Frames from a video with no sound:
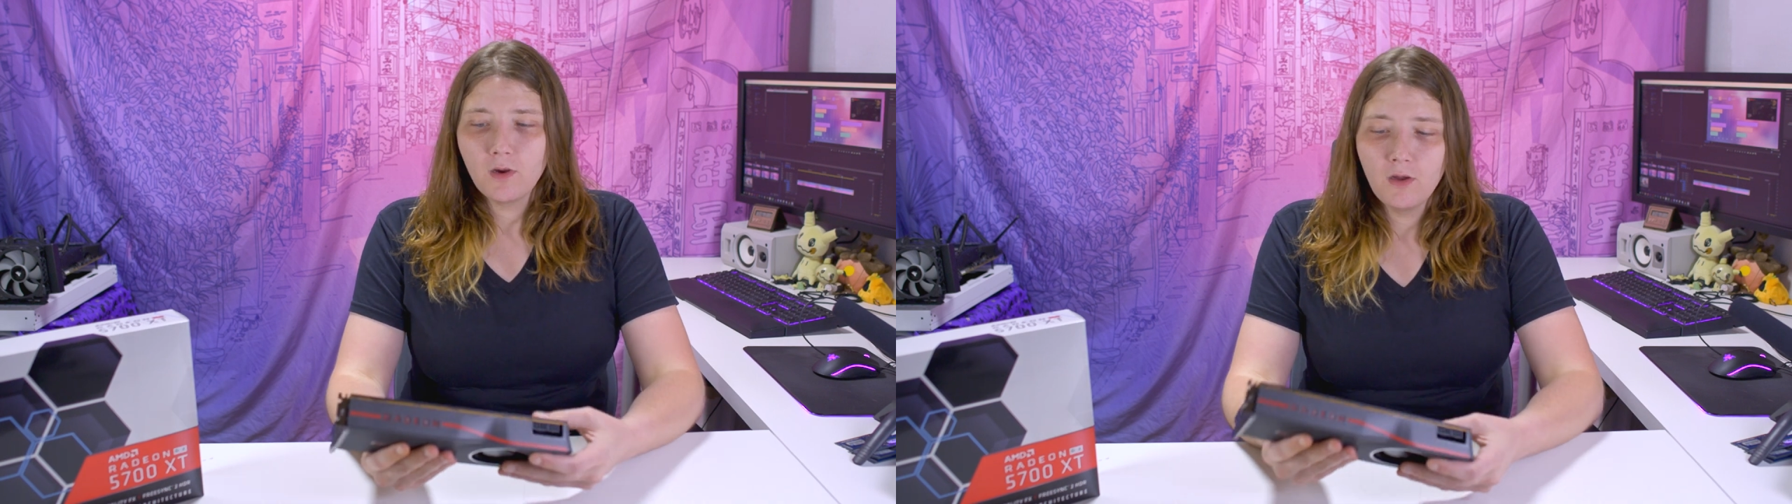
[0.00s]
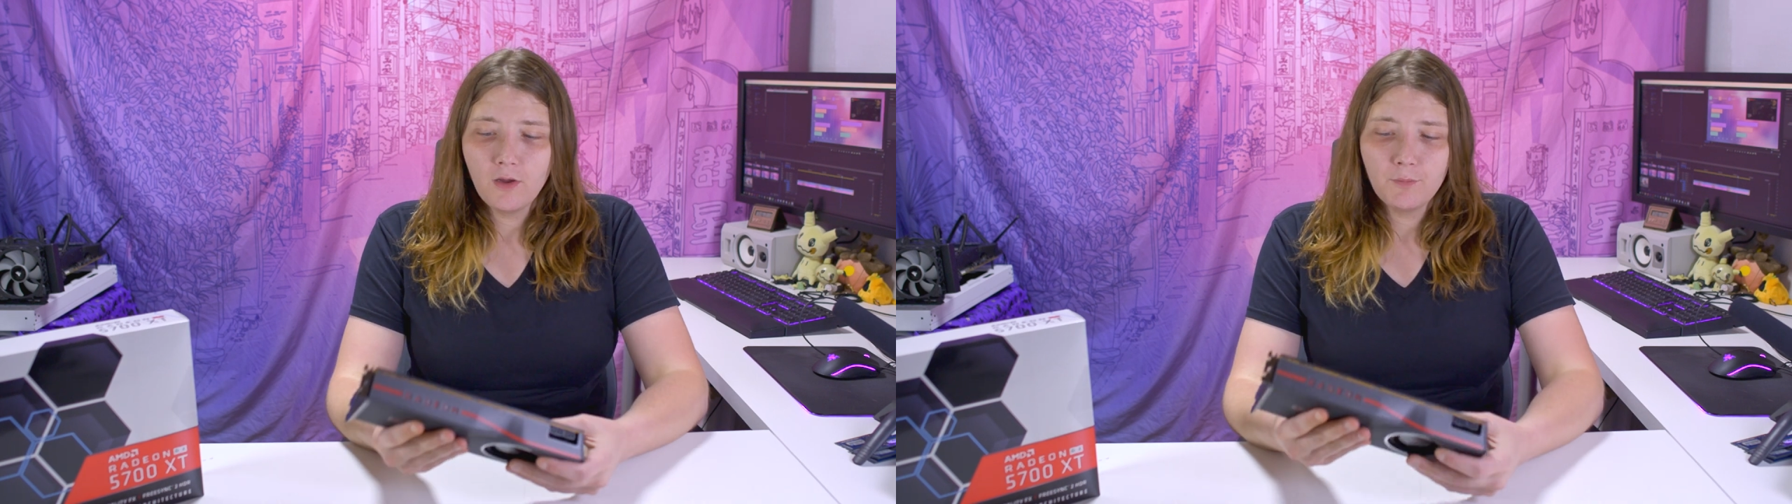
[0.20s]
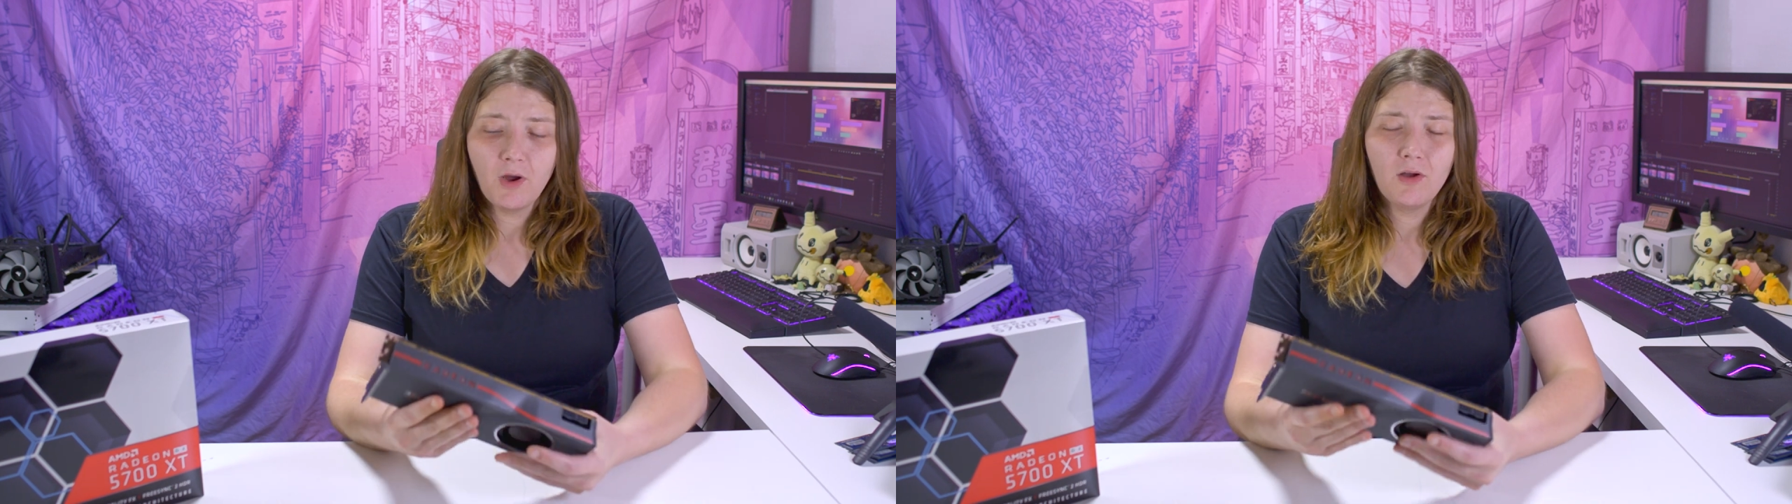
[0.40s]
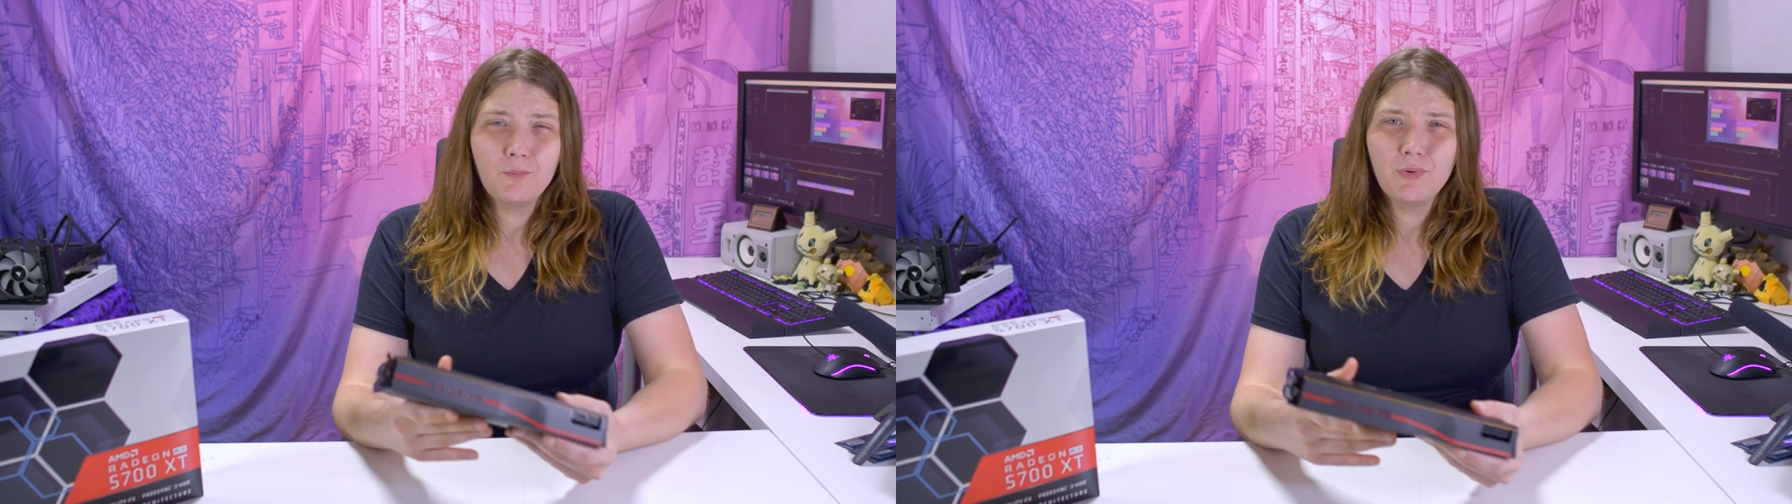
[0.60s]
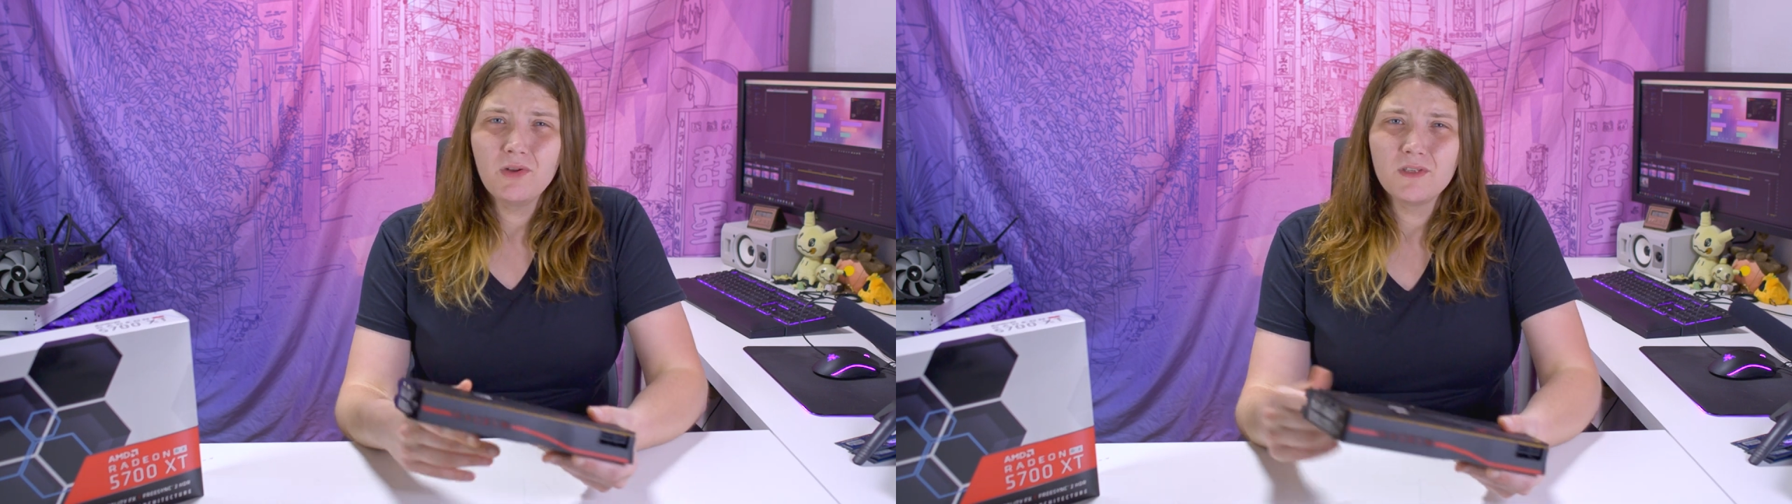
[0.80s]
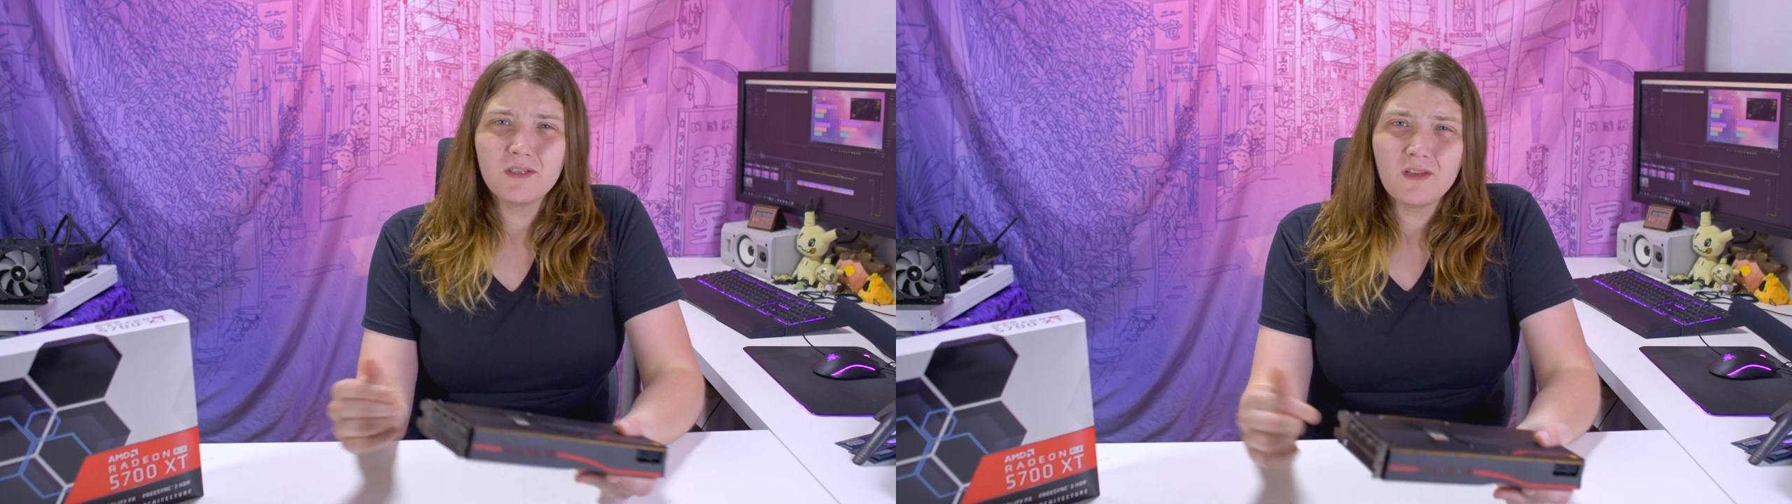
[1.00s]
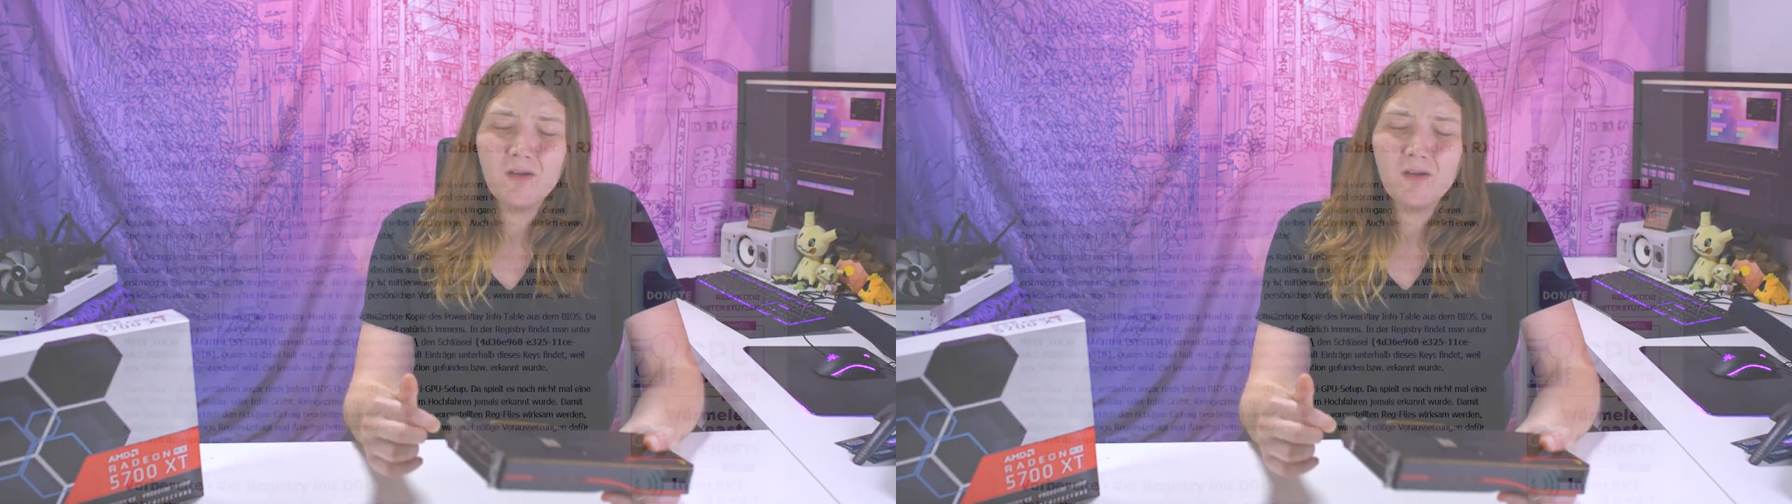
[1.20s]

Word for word: Um, I'll put a link